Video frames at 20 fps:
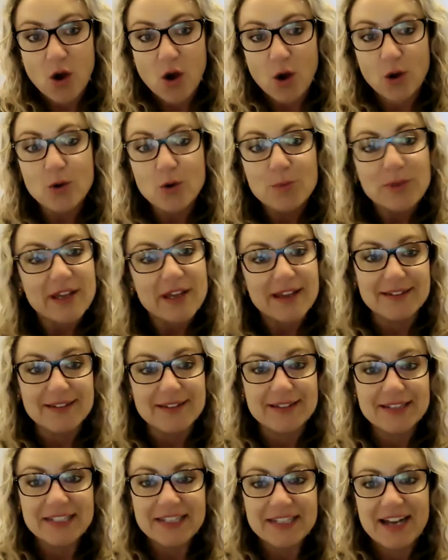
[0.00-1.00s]

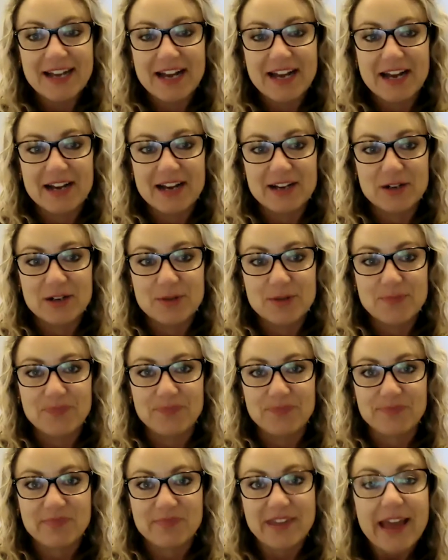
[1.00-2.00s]
open,
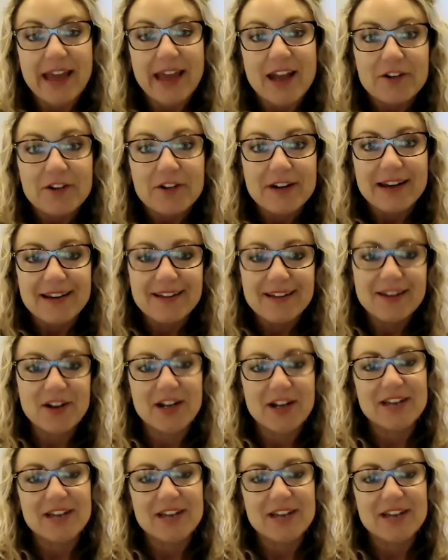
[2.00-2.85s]
caring kind of